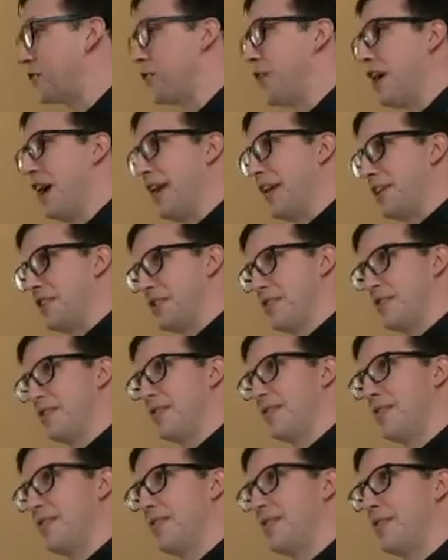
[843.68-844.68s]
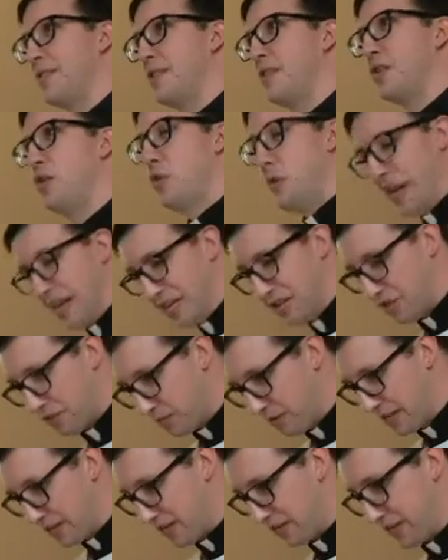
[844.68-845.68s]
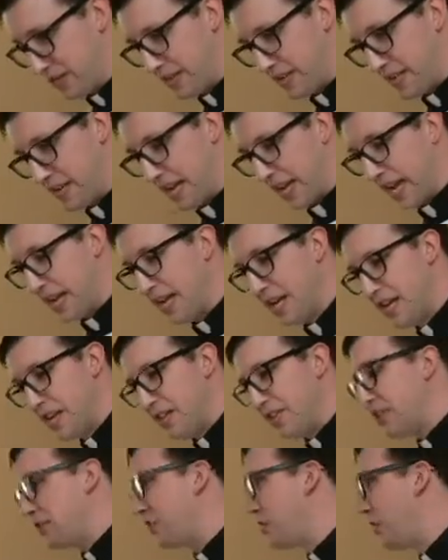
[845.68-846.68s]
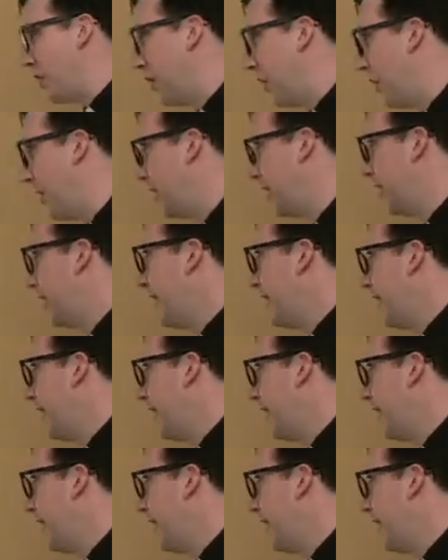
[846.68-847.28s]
Christ, who is risen today. The song